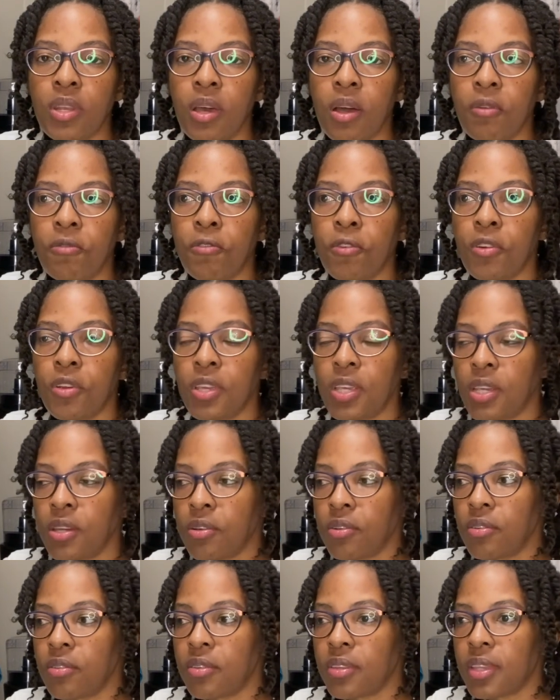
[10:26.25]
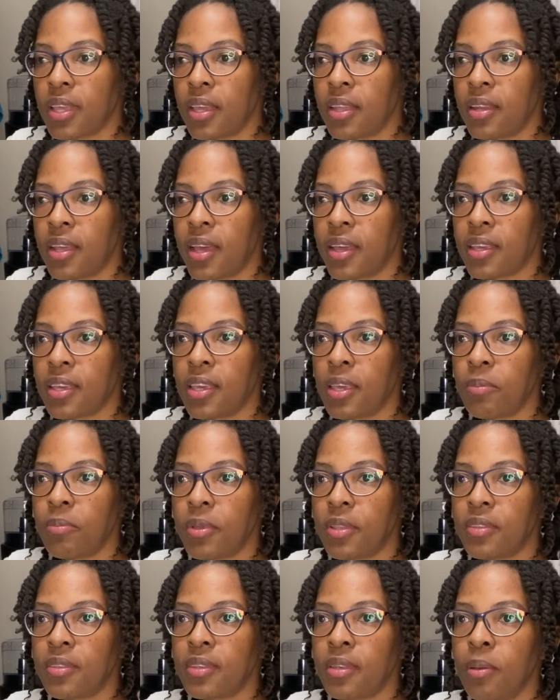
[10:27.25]
now for years, and I keep
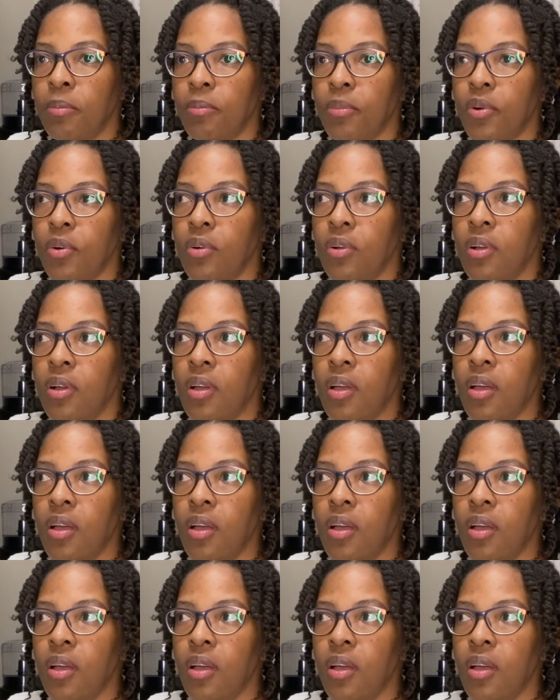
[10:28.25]
it simple.